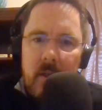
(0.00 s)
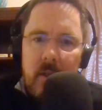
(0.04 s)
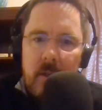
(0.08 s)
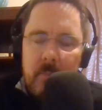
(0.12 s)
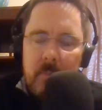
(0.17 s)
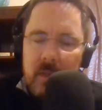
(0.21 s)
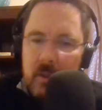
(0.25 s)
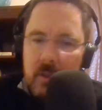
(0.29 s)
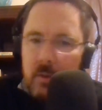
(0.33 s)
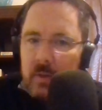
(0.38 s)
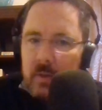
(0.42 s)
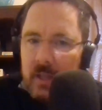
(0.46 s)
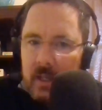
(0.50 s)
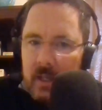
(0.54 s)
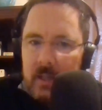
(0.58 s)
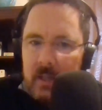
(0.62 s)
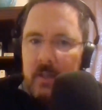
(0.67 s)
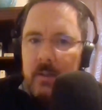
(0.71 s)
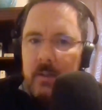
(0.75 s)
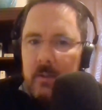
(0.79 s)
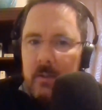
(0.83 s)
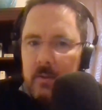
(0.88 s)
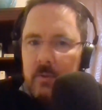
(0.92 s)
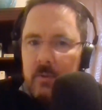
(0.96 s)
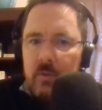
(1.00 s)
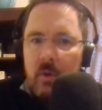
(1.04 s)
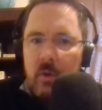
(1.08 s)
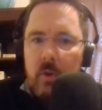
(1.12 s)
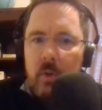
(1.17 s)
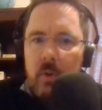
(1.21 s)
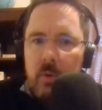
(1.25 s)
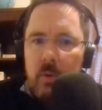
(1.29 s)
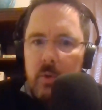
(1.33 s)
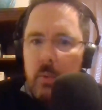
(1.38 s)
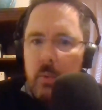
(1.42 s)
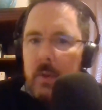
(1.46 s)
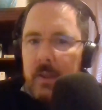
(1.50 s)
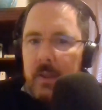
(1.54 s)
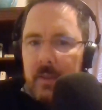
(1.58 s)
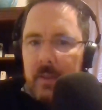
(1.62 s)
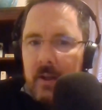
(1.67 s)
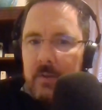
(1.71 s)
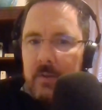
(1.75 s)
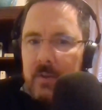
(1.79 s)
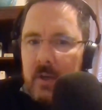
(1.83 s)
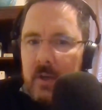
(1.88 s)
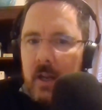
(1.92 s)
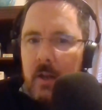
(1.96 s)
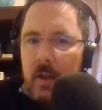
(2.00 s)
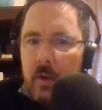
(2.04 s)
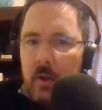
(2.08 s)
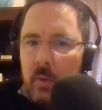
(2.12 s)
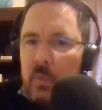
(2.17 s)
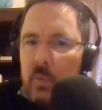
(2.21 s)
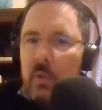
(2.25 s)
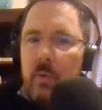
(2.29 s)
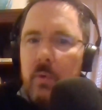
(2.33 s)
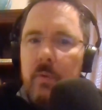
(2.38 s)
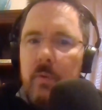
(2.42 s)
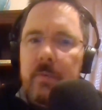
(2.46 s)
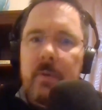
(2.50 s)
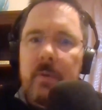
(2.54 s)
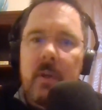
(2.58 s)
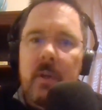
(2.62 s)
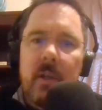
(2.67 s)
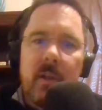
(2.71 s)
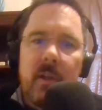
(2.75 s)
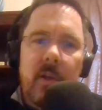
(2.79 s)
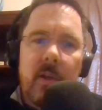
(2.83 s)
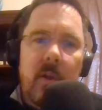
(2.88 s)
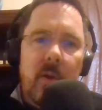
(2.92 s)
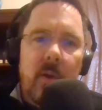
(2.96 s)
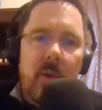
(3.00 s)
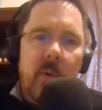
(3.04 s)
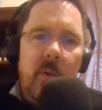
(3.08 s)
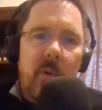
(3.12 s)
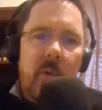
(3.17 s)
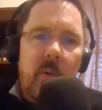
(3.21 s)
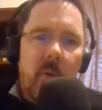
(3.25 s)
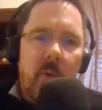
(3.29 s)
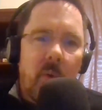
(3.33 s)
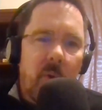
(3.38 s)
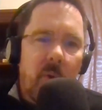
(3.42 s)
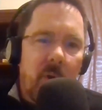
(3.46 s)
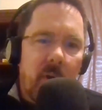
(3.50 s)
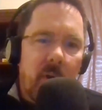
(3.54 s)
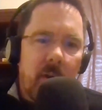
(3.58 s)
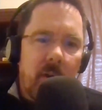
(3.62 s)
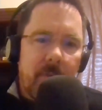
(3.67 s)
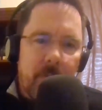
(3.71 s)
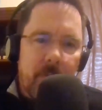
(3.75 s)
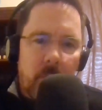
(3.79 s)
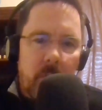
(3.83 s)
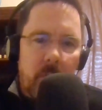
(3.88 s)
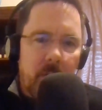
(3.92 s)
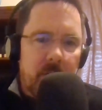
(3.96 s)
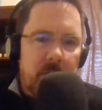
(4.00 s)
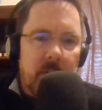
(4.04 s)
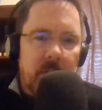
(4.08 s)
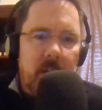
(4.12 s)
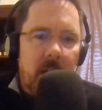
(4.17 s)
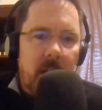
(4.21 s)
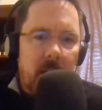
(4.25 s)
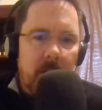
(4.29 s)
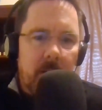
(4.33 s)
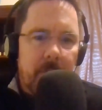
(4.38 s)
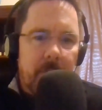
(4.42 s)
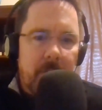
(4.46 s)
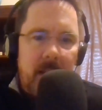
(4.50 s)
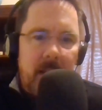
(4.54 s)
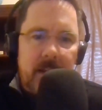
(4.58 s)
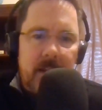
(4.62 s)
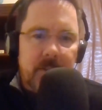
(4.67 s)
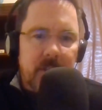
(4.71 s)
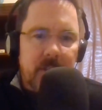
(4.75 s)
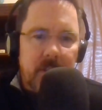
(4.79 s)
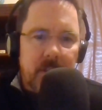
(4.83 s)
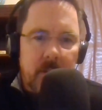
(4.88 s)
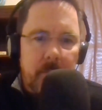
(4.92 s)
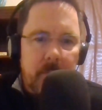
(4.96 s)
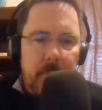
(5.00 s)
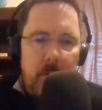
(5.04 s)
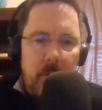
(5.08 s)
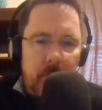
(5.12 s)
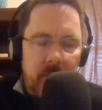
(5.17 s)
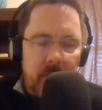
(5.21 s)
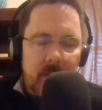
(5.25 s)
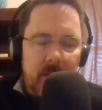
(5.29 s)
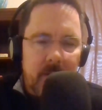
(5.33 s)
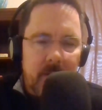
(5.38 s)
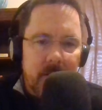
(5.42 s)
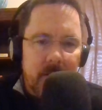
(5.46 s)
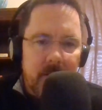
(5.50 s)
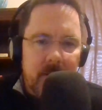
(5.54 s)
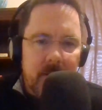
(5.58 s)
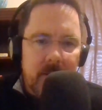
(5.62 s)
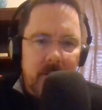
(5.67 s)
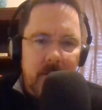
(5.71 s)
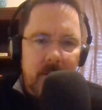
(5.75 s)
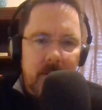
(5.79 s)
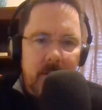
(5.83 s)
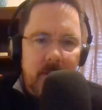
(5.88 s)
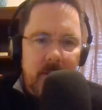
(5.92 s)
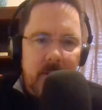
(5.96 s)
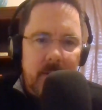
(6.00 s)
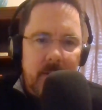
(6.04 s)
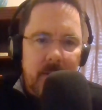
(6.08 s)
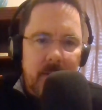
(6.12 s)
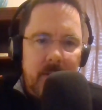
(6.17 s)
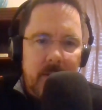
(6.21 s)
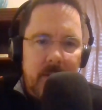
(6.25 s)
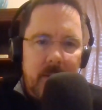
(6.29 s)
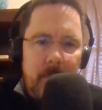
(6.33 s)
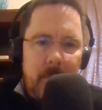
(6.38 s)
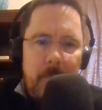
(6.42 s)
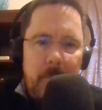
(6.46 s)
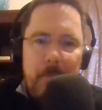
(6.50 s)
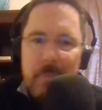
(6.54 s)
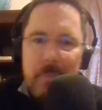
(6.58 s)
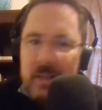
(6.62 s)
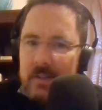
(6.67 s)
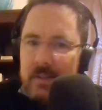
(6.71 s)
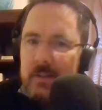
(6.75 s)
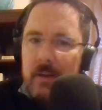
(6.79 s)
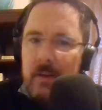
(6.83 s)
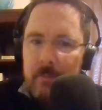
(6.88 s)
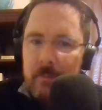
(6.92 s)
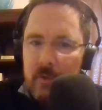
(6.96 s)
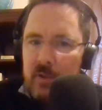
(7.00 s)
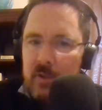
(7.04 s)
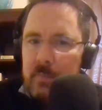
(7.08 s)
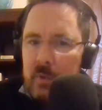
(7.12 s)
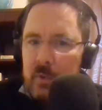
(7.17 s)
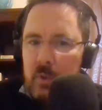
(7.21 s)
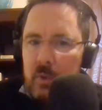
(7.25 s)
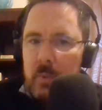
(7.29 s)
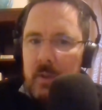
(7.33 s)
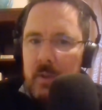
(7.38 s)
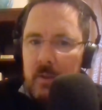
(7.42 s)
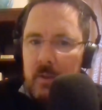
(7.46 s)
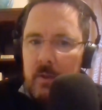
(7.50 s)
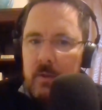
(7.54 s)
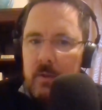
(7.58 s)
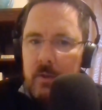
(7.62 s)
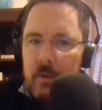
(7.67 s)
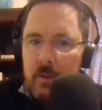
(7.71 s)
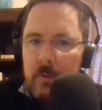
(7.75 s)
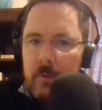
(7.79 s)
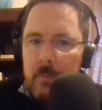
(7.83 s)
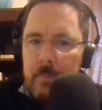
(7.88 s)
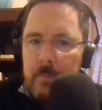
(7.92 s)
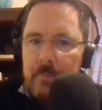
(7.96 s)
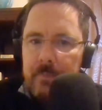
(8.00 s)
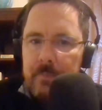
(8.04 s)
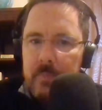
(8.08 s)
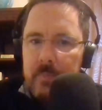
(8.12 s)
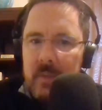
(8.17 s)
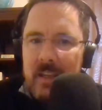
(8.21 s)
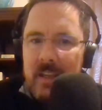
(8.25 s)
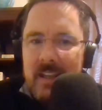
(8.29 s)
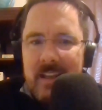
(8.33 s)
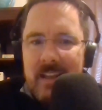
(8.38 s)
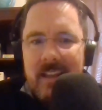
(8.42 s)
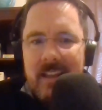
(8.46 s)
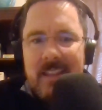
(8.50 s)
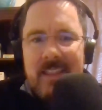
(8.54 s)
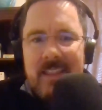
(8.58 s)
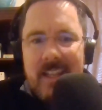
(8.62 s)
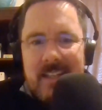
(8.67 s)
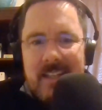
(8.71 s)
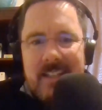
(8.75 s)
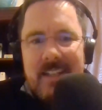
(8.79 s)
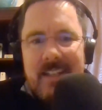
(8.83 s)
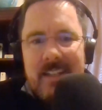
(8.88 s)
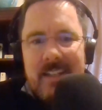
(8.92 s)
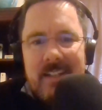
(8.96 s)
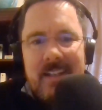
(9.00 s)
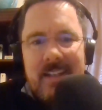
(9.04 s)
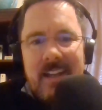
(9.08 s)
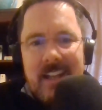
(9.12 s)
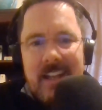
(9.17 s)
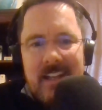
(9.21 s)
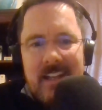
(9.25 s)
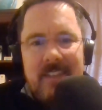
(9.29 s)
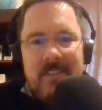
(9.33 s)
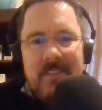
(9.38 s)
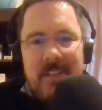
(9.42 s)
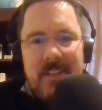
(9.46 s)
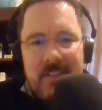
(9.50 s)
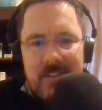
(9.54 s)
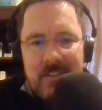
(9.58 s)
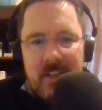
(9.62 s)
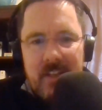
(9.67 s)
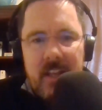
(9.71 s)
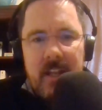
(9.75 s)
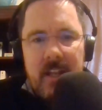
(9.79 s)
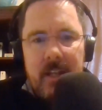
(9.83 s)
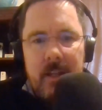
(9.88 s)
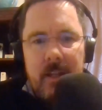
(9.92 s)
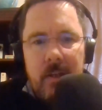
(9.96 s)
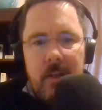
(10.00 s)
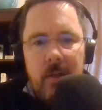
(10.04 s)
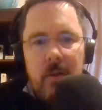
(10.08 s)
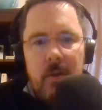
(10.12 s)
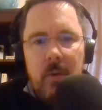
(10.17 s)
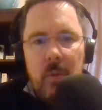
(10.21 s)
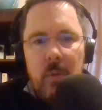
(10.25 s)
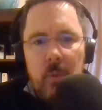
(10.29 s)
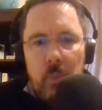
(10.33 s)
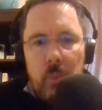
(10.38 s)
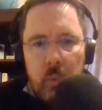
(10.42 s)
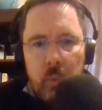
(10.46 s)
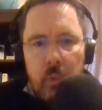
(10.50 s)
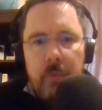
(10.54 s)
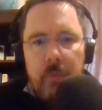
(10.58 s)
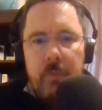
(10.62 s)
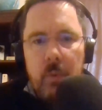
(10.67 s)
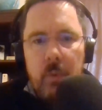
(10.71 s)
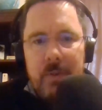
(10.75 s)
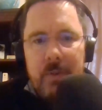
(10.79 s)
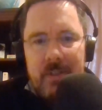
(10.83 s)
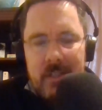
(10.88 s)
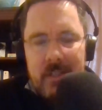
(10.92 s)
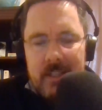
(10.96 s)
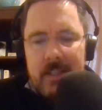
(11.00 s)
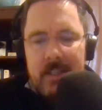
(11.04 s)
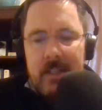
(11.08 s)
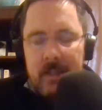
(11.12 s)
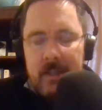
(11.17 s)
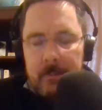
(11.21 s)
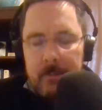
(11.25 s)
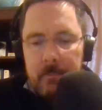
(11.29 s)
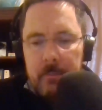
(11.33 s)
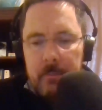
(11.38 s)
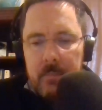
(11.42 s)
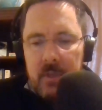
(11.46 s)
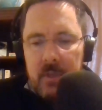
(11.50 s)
I'm like, okay, so $20,000 roof or a $400 flashing component. Big difference between the two. They didn't have to say roof was leaking.